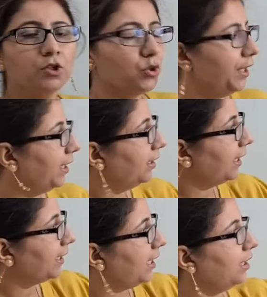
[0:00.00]
So here
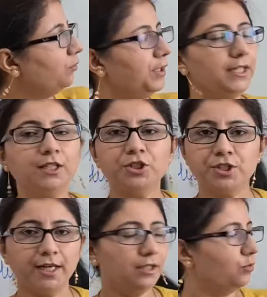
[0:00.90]
again we can
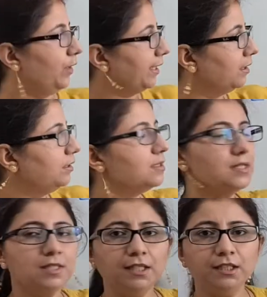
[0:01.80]
check whether this
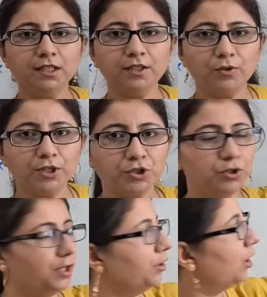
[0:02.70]
is linear
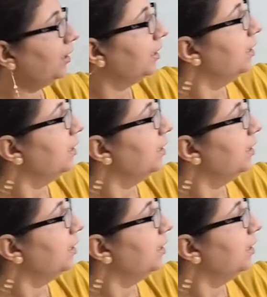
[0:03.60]
equation or not.